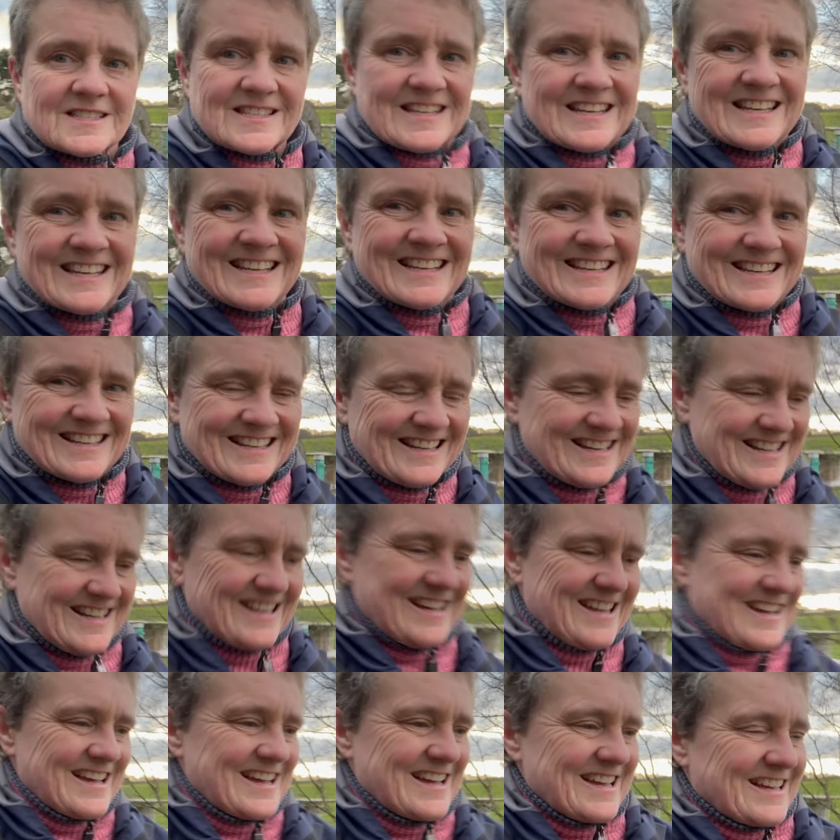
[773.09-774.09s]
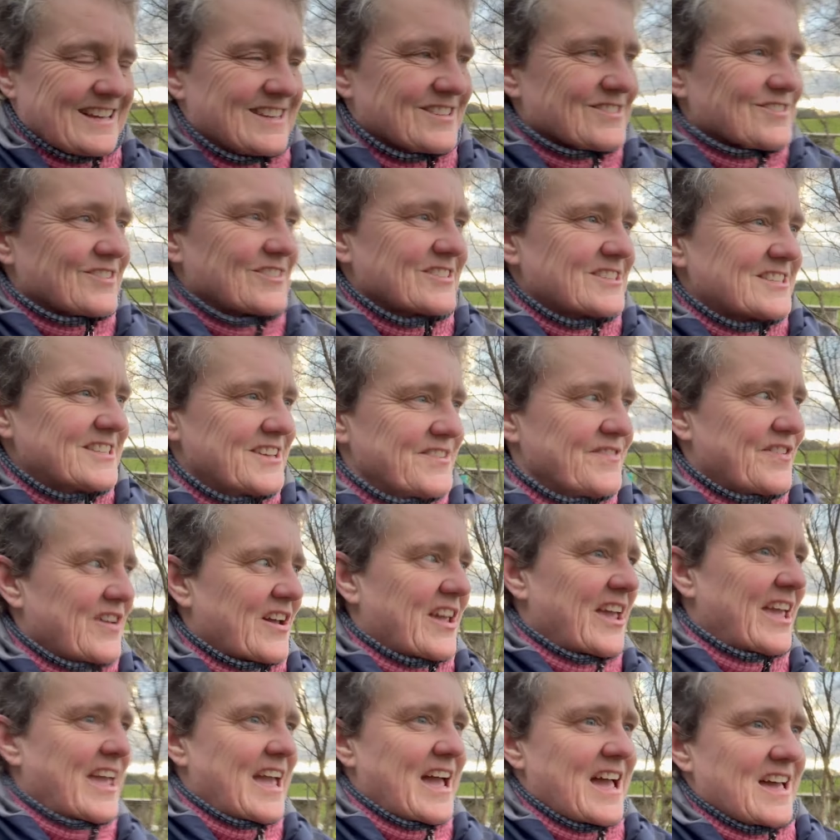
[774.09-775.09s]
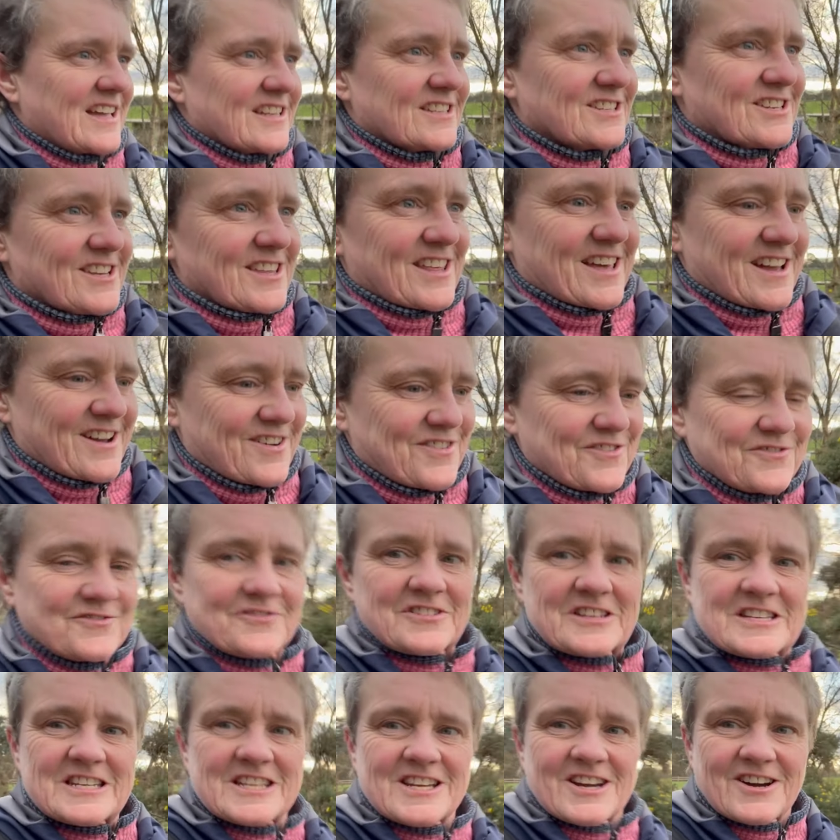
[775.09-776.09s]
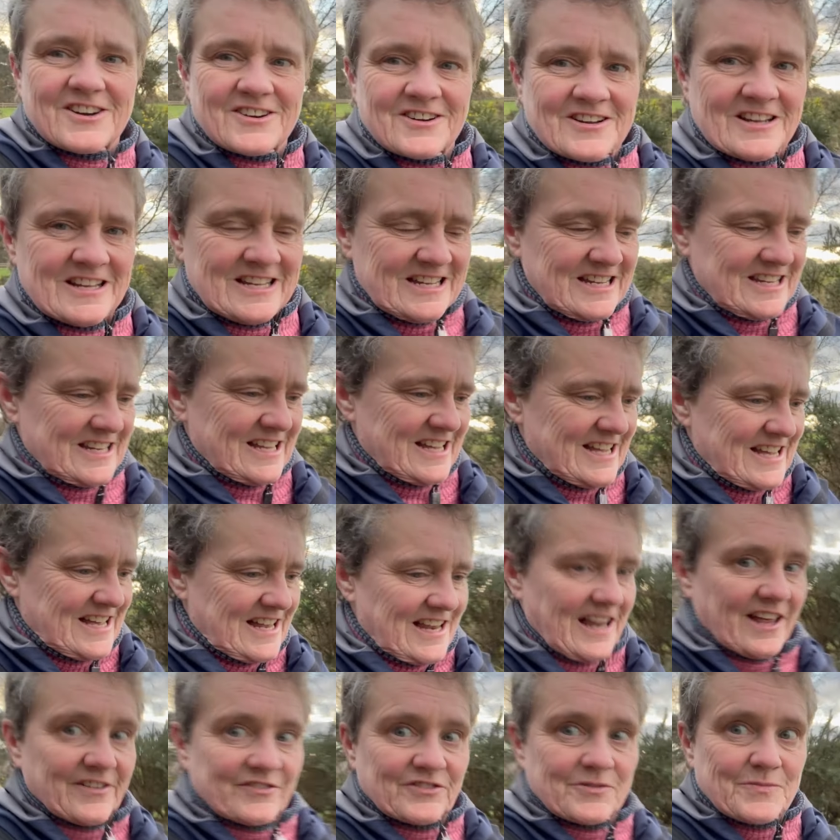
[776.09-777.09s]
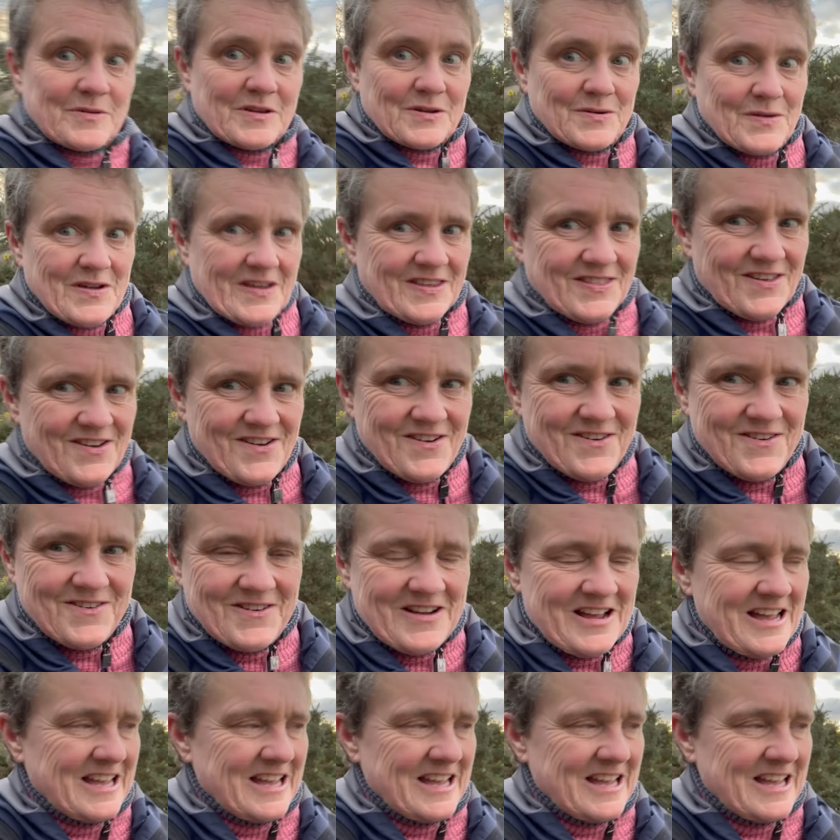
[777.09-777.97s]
So I'll see if I can capture that on video. I'll have to be quick though.